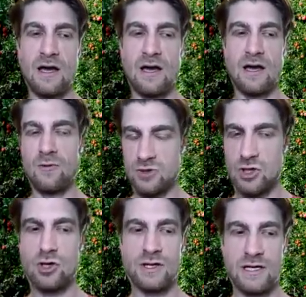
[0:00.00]
I was an
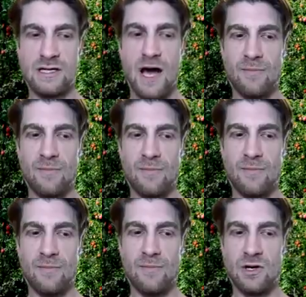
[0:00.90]
early
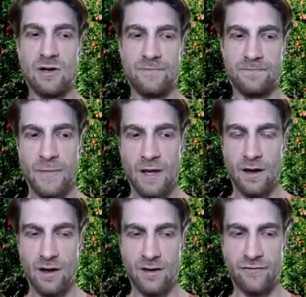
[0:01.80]
adopter of